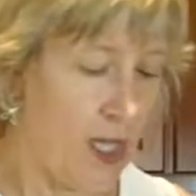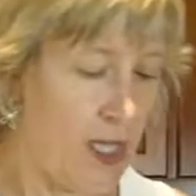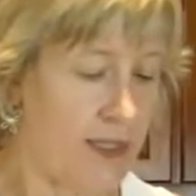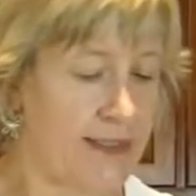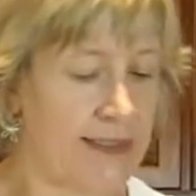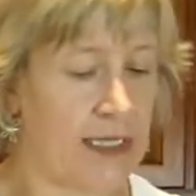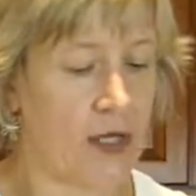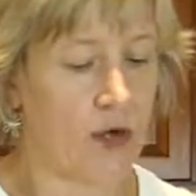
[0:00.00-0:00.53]

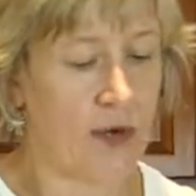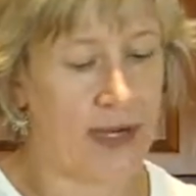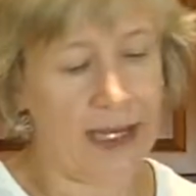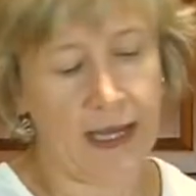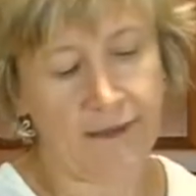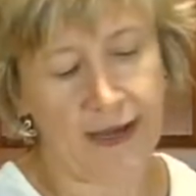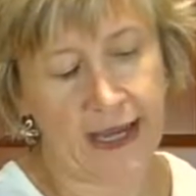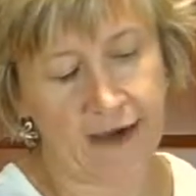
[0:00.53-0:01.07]
So I
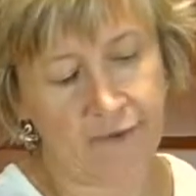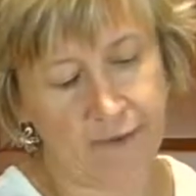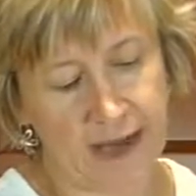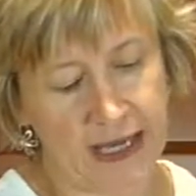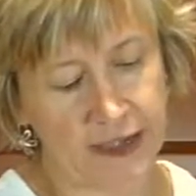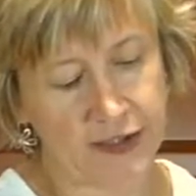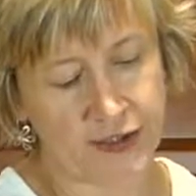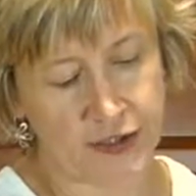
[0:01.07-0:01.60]
have a 1/2
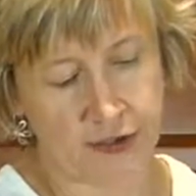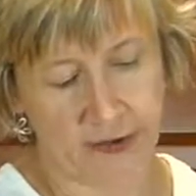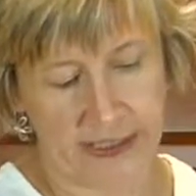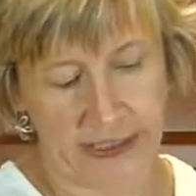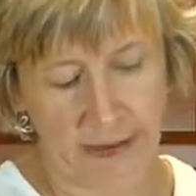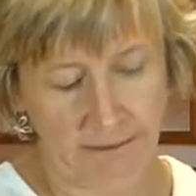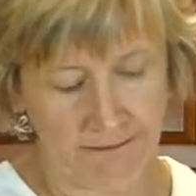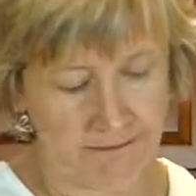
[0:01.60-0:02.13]
pound of
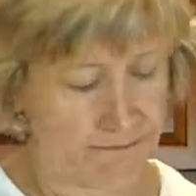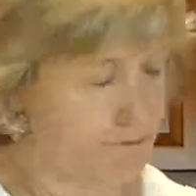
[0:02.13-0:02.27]
turkey.